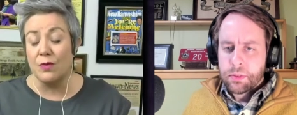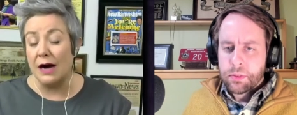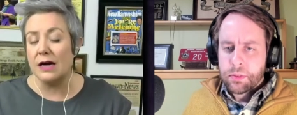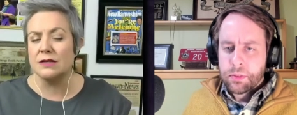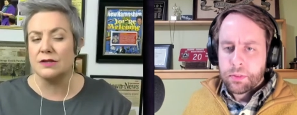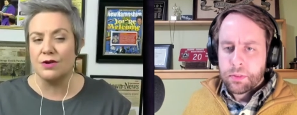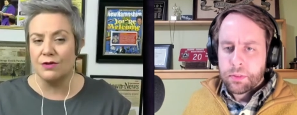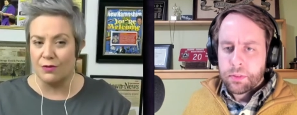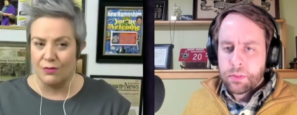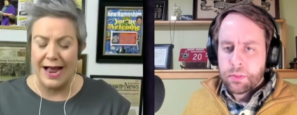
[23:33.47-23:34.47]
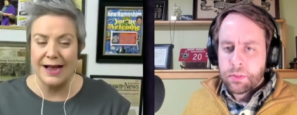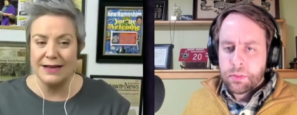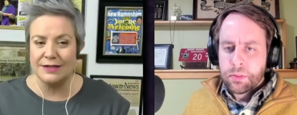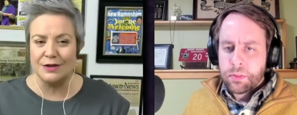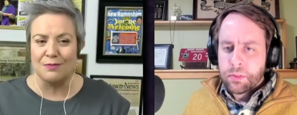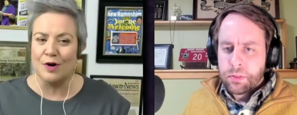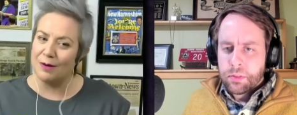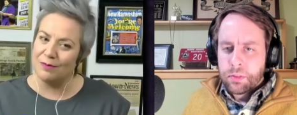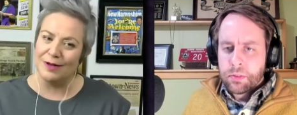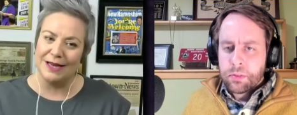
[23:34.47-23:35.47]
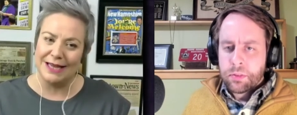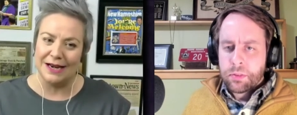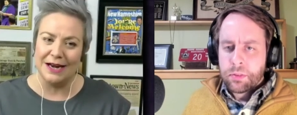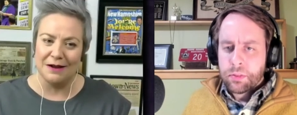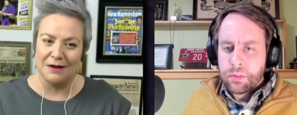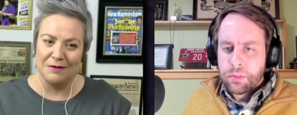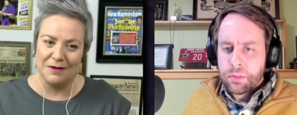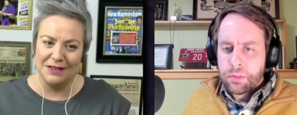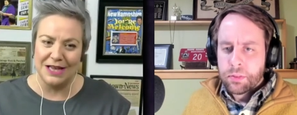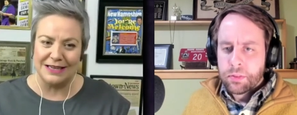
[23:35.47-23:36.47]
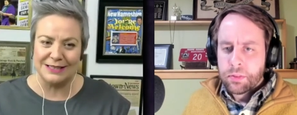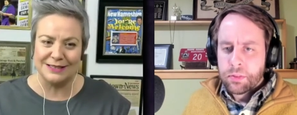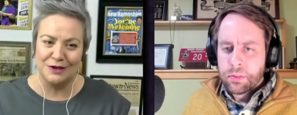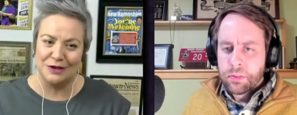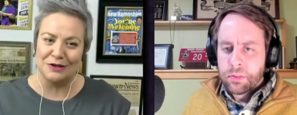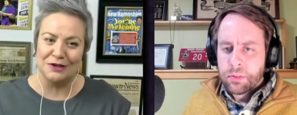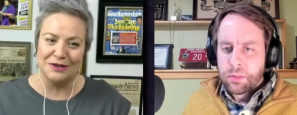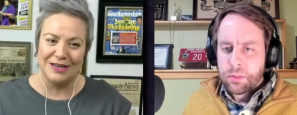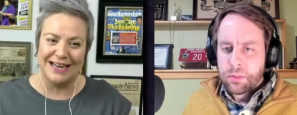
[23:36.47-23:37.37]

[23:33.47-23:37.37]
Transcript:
Speaker 1: rise through the ranks, you're probably getting less good